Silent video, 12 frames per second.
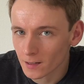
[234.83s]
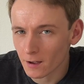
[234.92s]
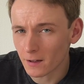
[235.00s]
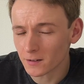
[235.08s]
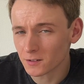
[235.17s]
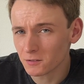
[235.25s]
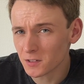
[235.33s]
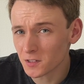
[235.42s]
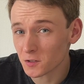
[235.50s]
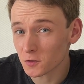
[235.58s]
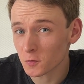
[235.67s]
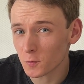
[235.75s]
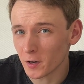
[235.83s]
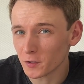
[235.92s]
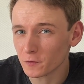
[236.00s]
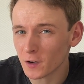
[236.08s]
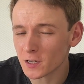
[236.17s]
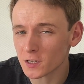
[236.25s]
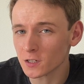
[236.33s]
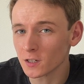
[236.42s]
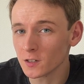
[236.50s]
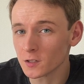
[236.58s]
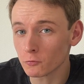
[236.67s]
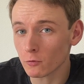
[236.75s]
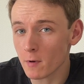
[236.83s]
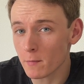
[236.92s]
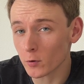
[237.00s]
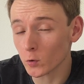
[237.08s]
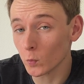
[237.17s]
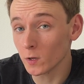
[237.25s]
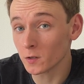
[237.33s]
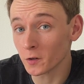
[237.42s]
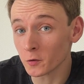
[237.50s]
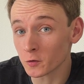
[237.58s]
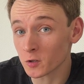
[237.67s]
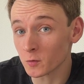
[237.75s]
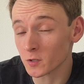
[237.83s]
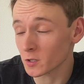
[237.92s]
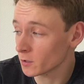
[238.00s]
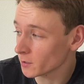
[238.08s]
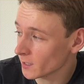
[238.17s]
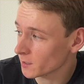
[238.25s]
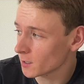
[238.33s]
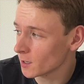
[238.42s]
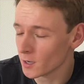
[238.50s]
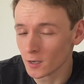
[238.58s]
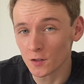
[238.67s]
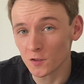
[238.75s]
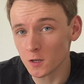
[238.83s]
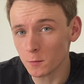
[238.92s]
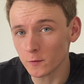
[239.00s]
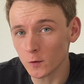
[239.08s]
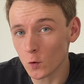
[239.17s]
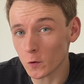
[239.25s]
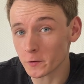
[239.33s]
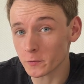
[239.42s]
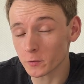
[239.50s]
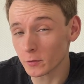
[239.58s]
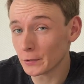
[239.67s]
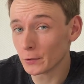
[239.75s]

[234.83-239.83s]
And this is quite fascinating. Remember in Windows, we saw that some of the cores were doing